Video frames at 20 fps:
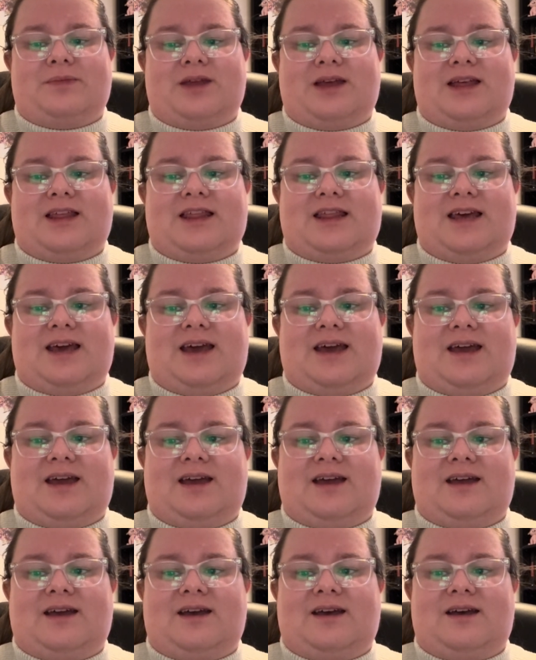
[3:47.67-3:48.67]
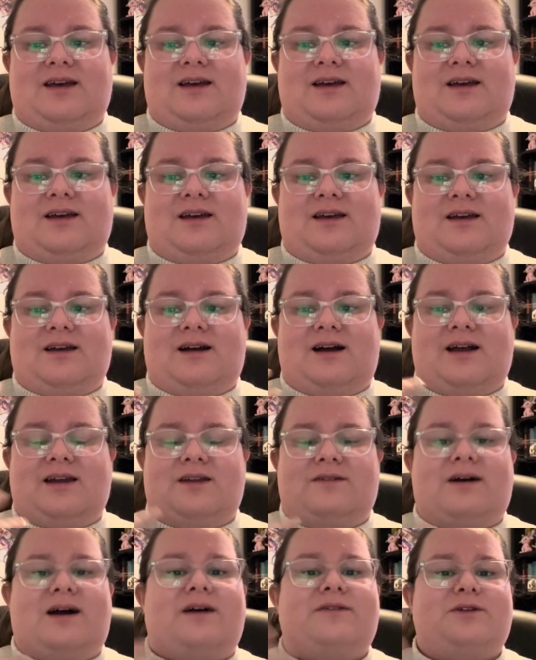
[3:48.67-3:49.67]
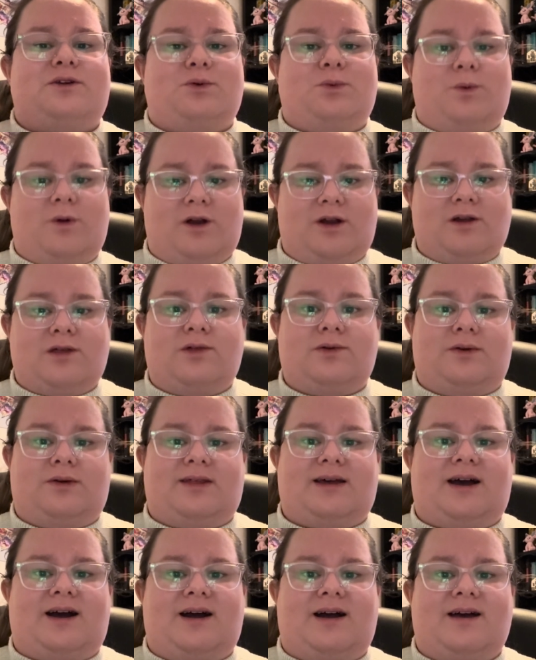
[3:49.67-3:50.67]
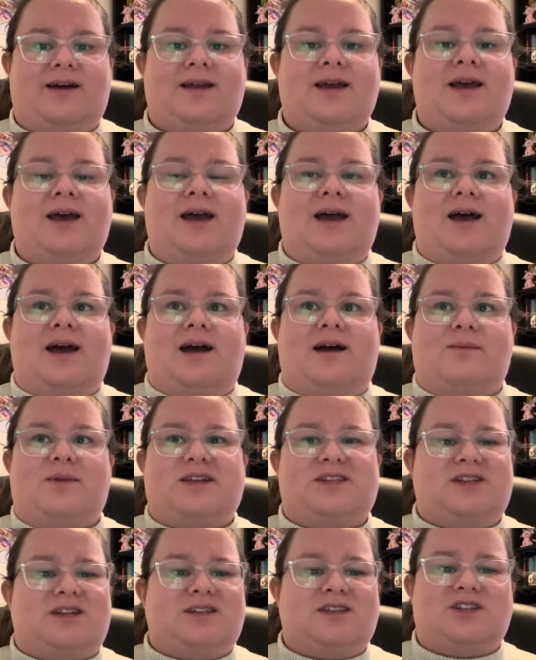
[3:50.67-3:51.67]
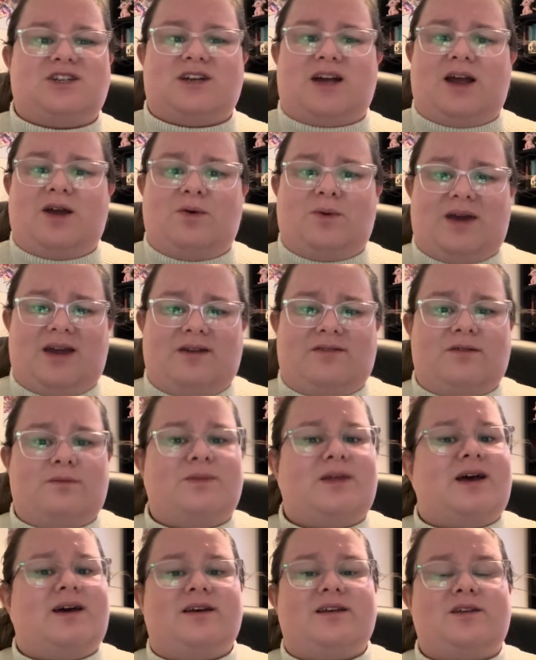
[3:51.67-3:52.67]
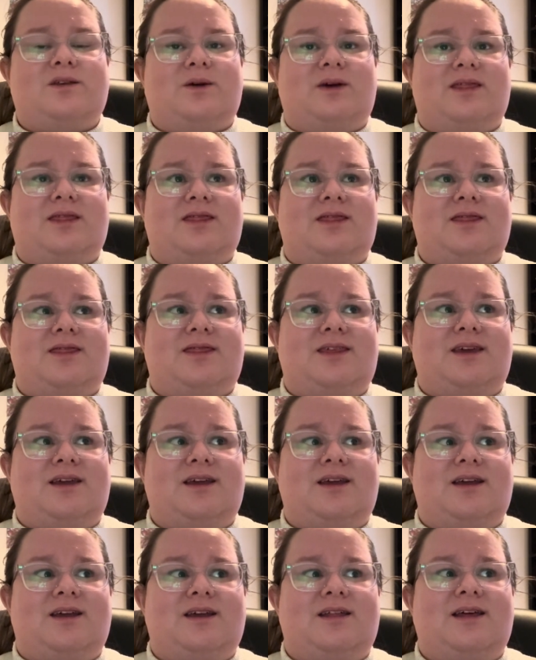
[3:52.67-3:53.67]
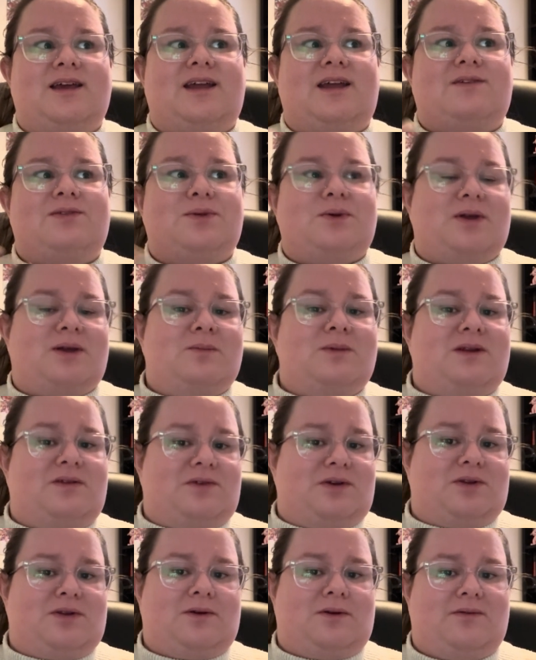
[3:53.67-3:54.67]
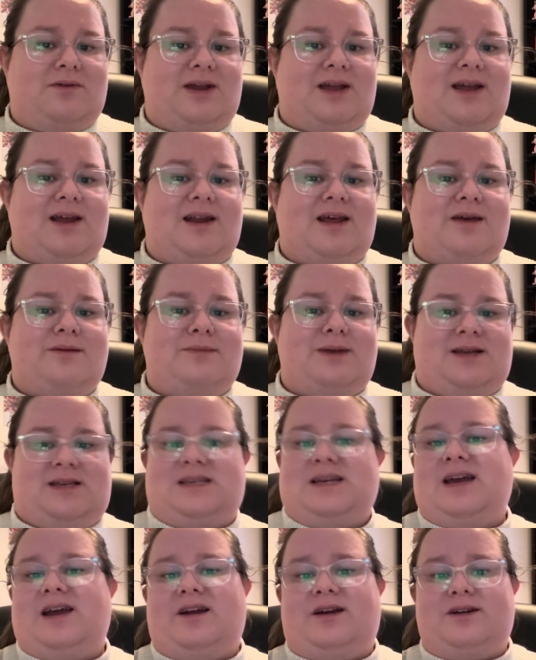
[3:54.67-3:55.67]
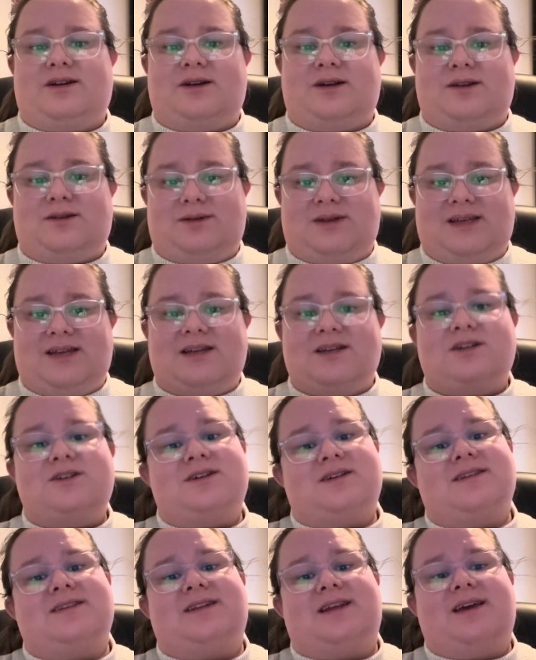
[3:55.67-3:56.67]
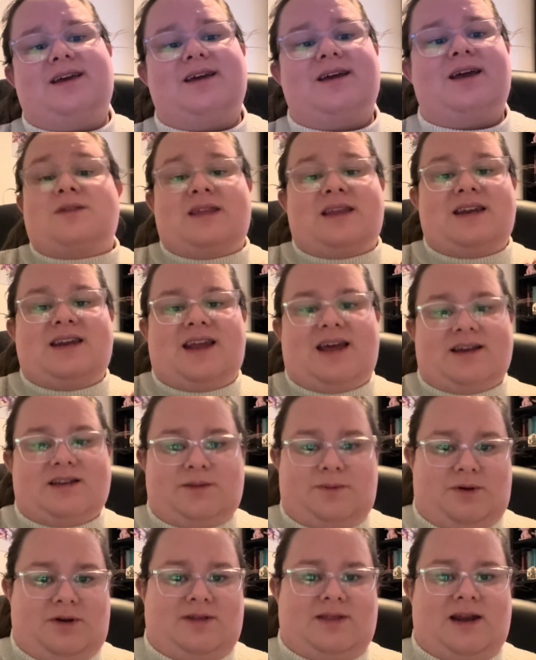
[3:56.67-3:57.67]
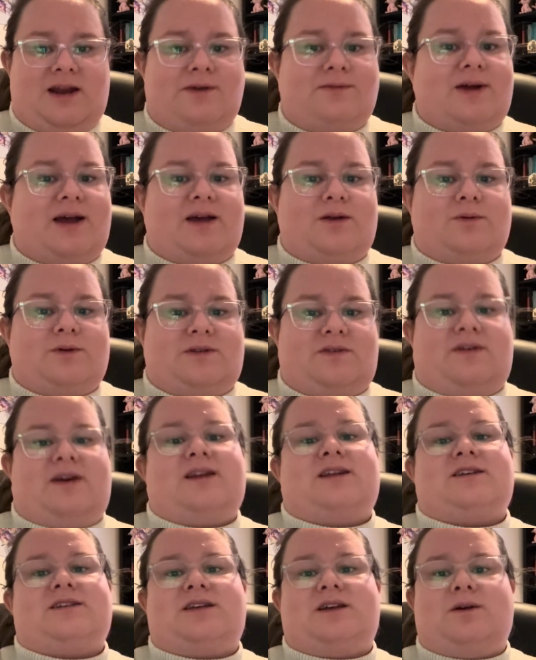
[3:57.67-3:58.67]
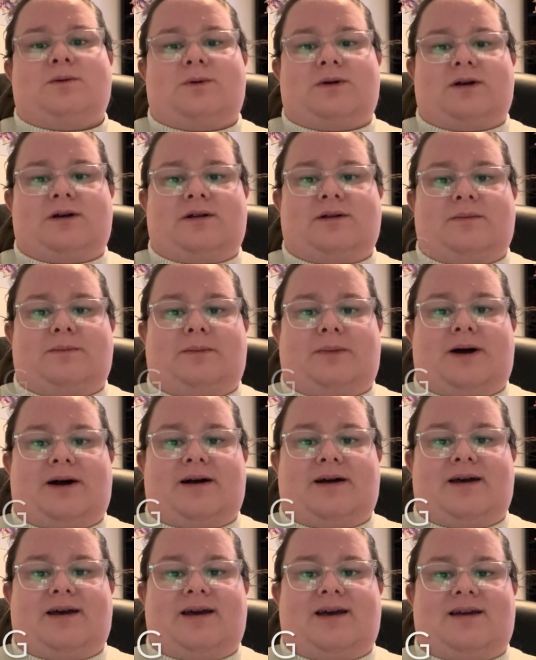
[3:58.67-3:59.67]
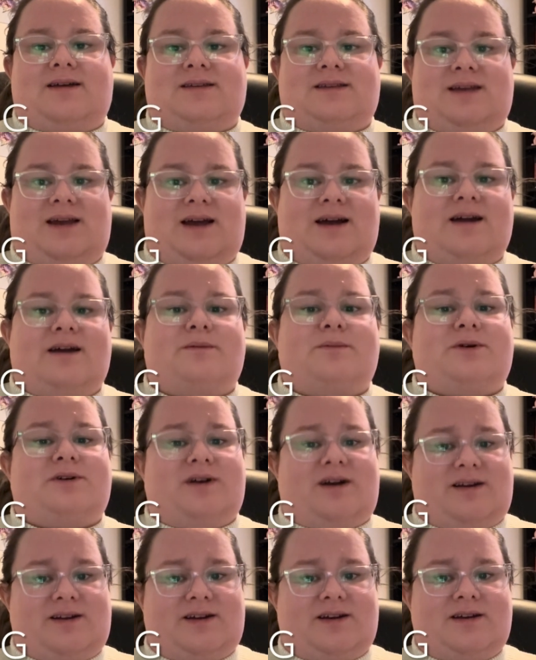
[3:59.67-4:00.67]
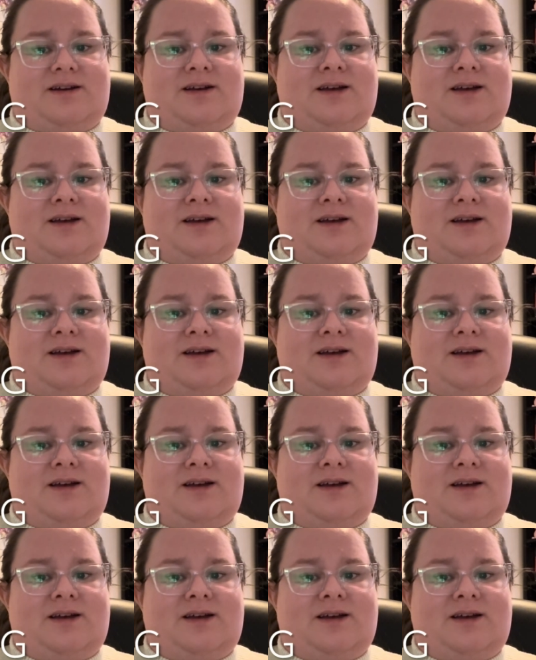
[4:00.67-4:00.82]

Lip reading: they kind of have to work through that, and she doesn't shy away from that. So I think, like, even though it can be difficult to read, it makes the characters really interesting. The next book that I read was Vanishing World by Sayaka Murata.